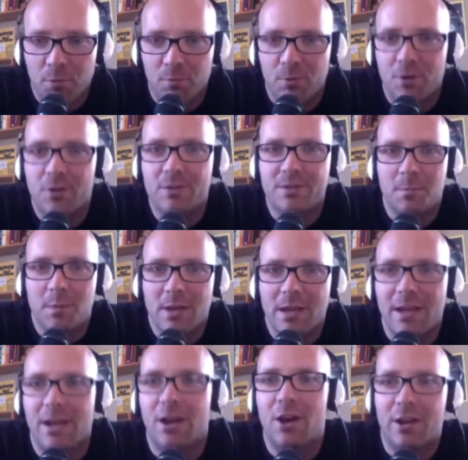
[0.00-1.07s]
I'm thrilled to
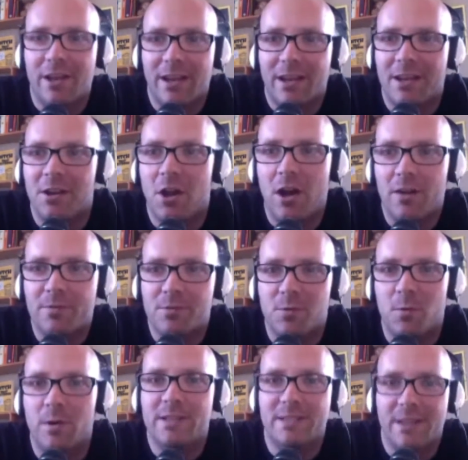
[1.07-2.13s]
be here kicking off
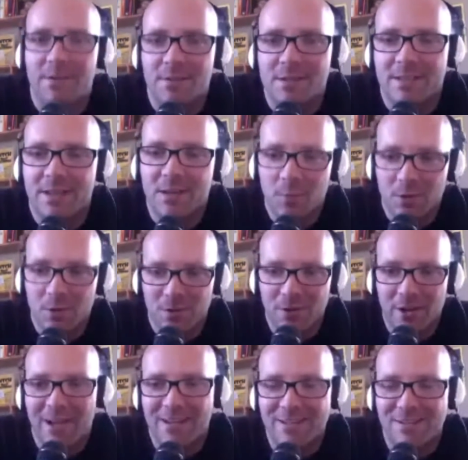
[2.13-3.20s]
2017 with you
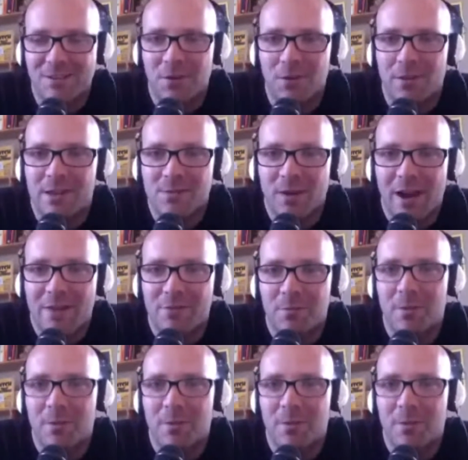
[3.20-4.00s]
guys. So thanks for having